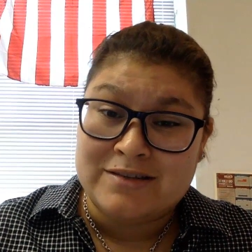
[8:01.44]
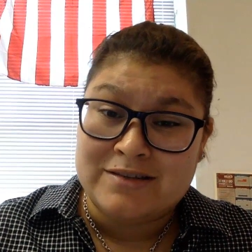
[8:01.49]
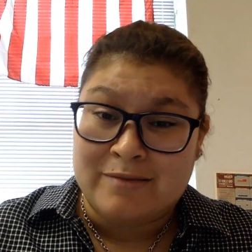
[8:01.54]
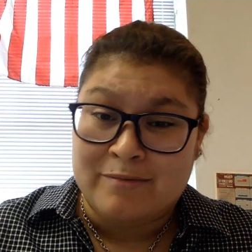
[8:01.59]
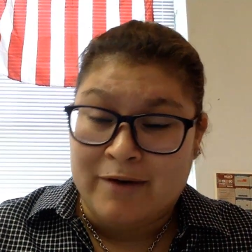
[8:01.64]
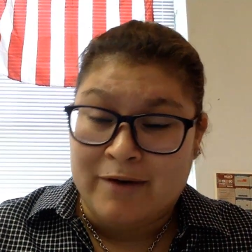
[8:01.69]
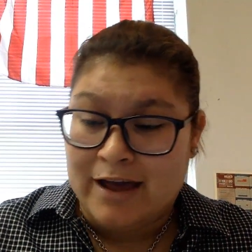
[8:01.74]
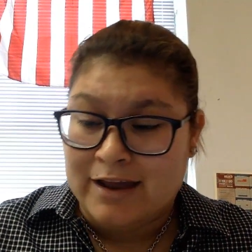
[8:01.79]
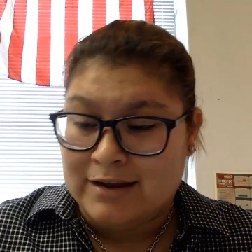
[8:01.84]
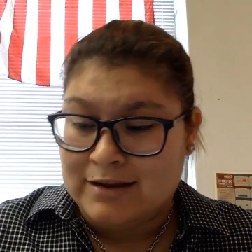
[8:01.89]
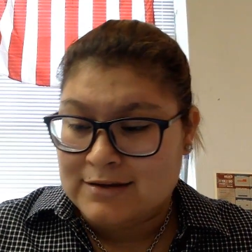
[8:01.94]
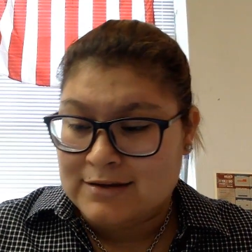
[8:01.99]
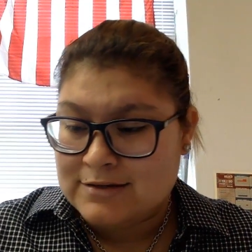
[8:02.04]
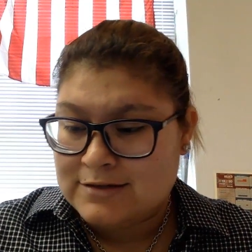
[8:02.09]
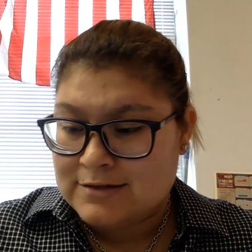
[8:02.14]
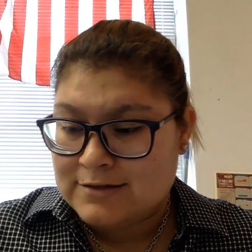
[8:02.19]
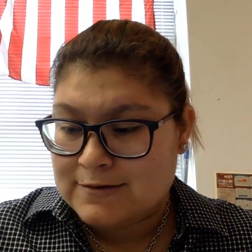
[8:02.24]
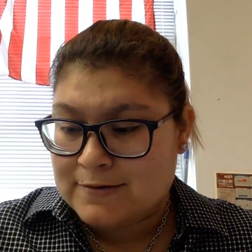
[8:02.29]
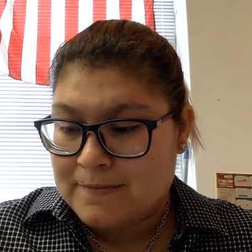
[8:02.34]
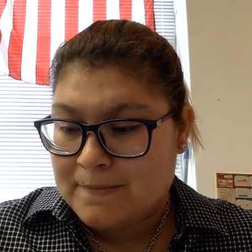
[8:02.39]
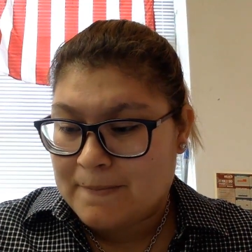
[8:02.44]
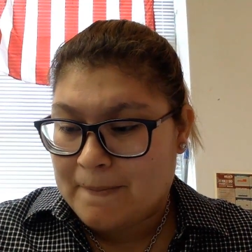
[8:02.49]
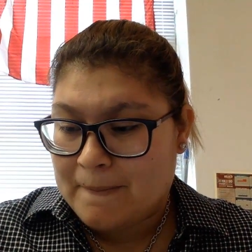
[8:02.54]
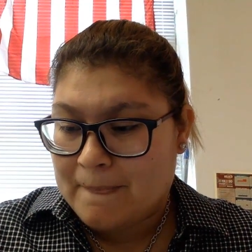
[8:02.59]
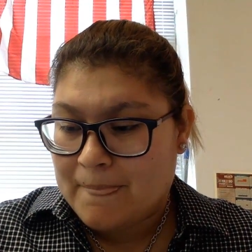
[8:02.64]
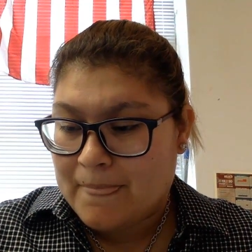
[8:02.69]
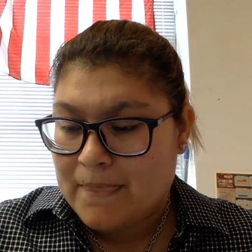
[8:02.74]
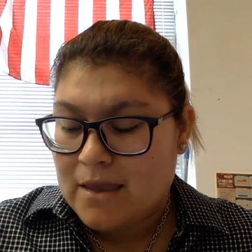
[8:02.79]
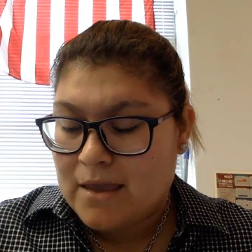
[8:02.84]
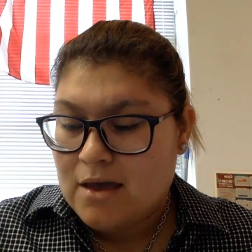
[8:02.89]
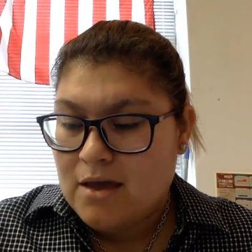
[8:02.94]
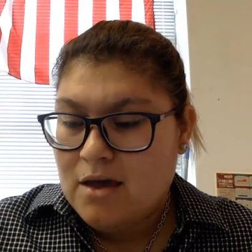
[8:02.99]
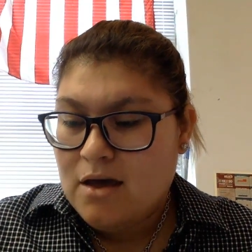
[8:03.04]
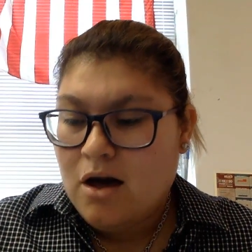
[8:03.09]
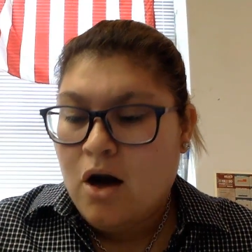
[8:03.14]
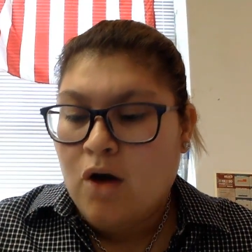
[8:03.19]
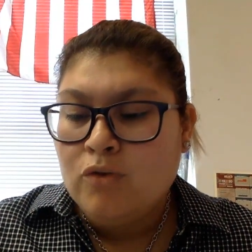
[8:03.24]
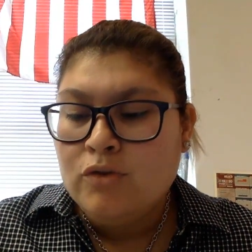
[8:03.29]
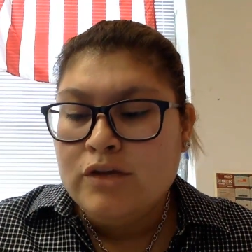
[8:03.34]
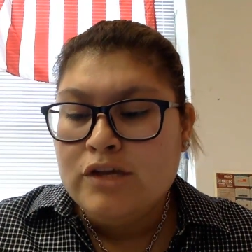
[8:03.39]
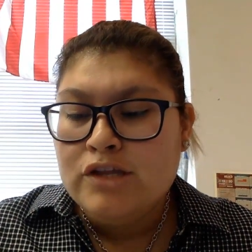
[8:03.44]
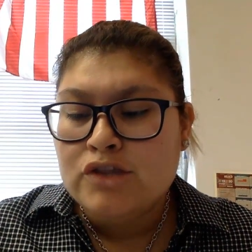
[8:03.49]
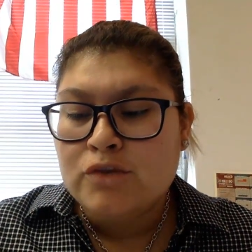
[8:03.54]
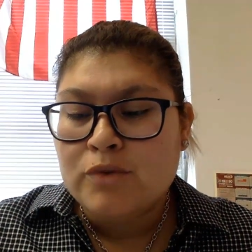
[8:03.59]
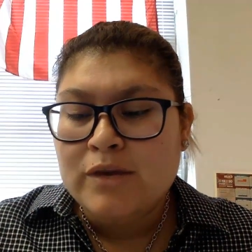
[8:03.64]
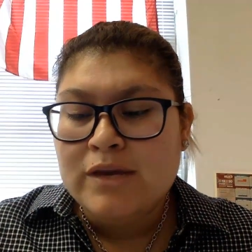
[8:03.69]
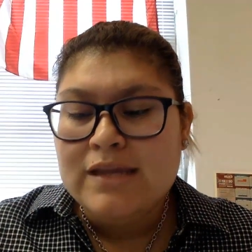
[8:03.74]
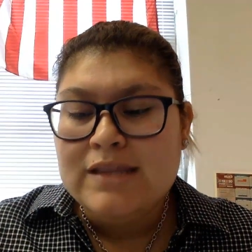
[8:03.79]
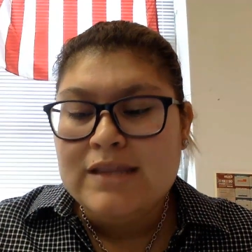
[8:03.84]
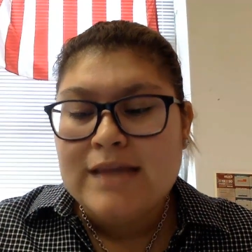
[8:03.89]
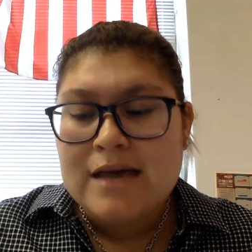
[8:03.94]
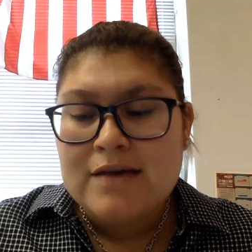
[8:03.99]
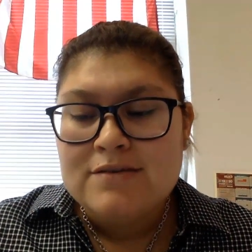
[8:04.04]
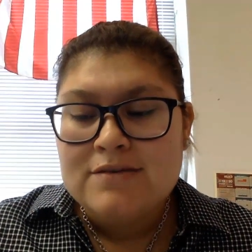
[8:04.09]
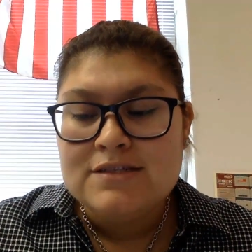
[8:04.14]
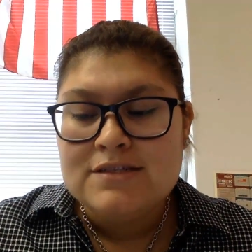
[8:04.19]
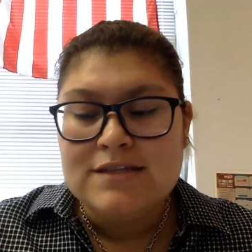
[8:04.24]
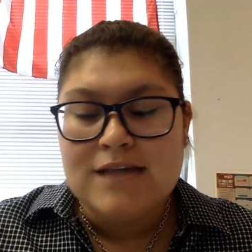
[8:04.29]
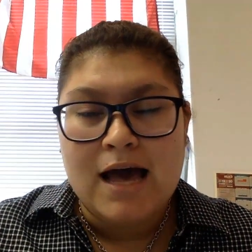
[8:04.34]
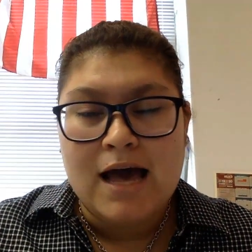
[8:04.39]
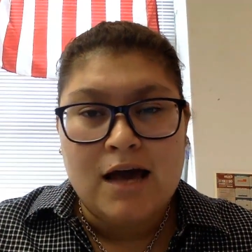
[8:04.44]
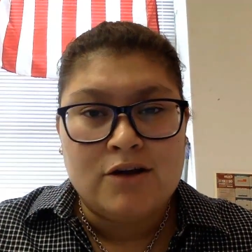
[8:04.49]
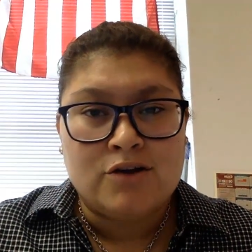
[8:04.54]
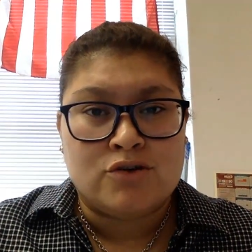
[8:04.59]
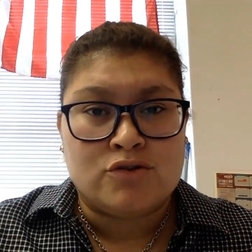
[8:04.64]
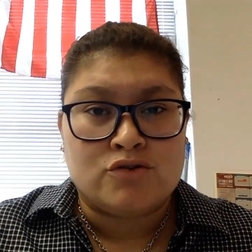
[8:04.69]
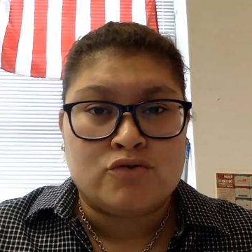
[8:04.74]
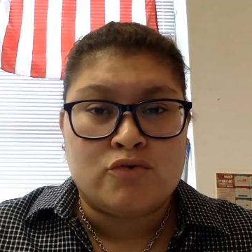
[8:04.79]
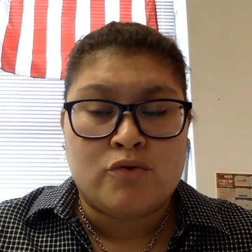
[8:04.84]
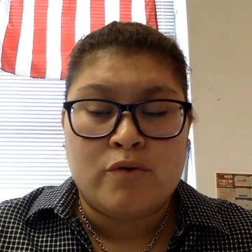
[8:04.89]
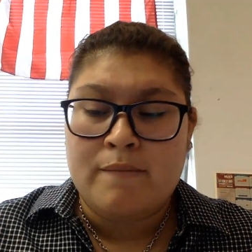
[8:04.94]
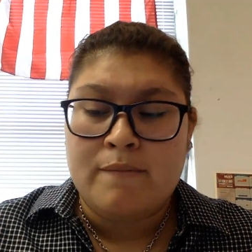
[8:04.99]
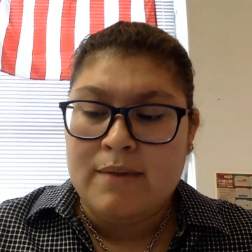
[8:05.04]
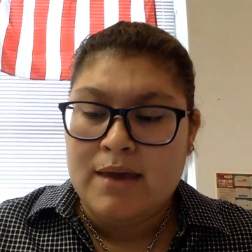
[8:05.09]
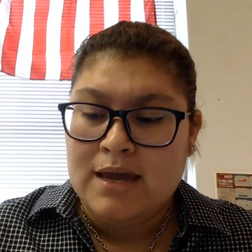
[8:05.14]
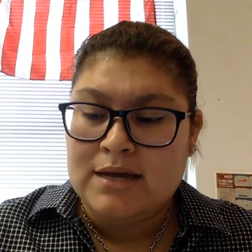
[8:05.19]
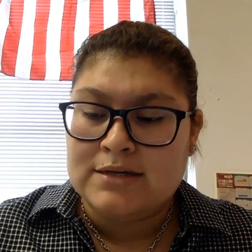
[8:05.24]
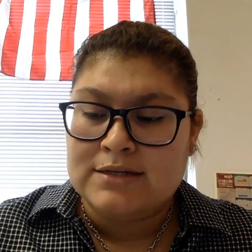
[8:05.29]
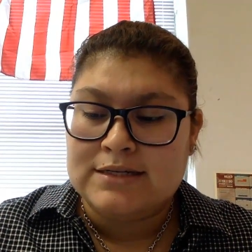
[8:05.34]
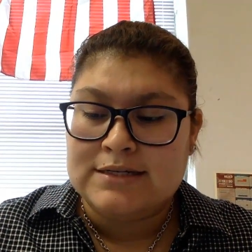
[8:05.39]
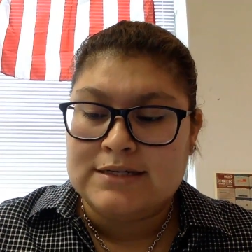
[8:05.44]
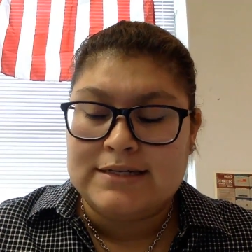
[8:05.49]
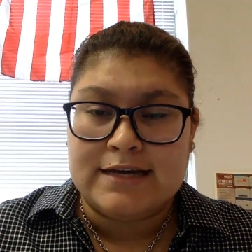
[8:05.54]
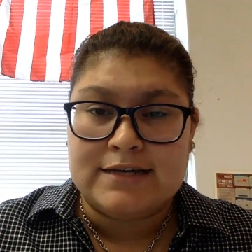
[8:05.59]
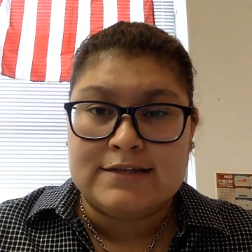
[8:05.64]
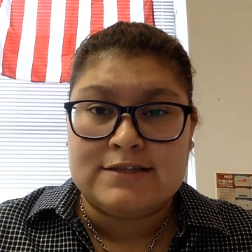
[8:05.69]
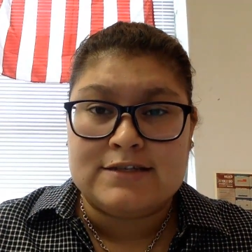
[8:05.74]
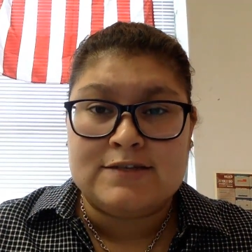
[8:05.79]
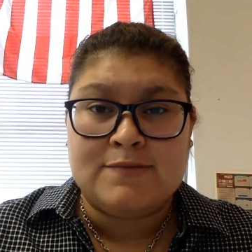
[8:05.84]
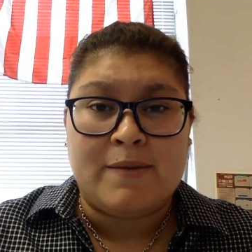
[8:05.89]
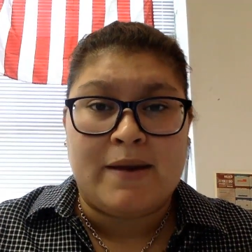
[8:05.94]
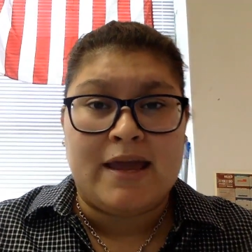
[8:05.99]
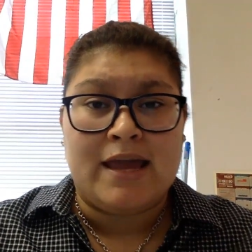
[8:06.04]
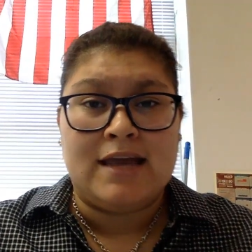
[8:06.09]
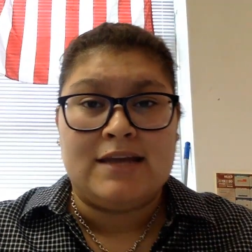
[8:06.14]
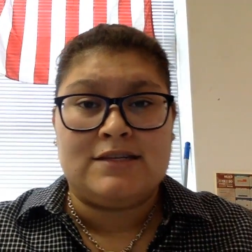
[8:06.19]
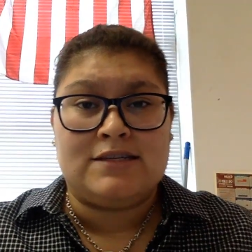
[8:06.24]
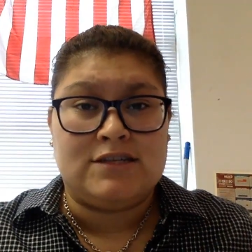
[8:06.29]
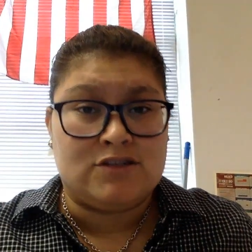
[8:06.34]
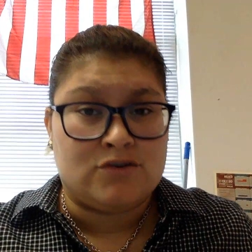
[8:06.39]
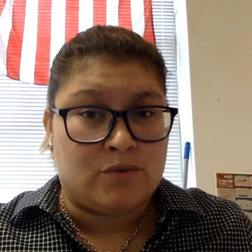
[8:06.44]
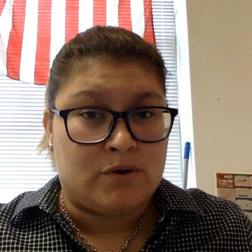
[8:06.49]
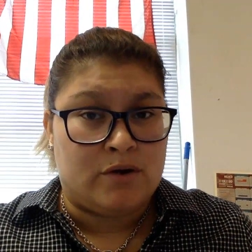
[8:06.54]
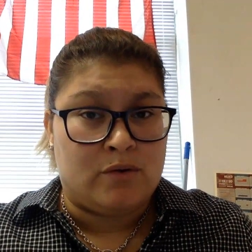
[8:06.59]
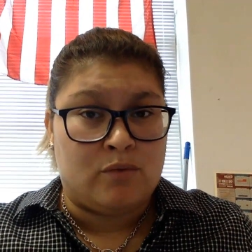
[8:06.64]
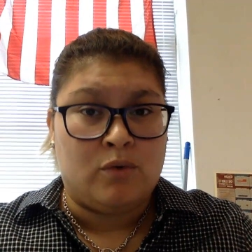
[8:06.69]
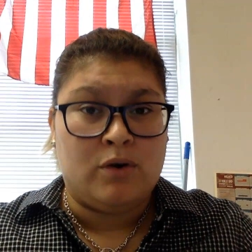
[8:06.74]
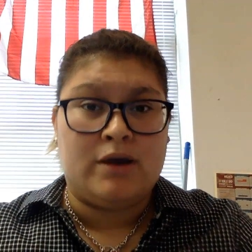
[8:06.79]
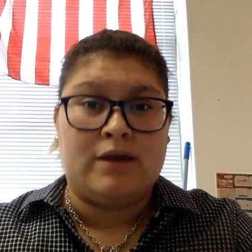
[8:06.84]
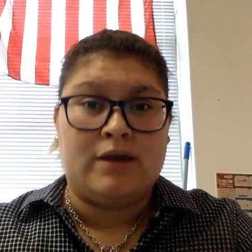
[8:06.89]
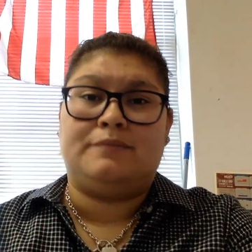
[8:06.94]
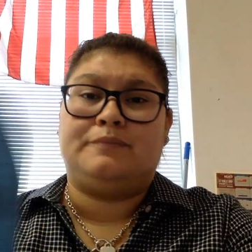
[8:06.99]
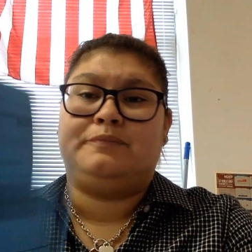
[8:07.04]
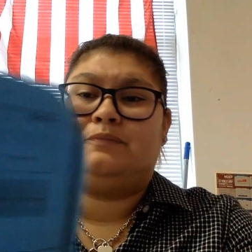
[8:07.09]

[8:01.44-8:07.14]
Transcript: of the violence. Only 3,000 Tejanos remained in Texas by 1821.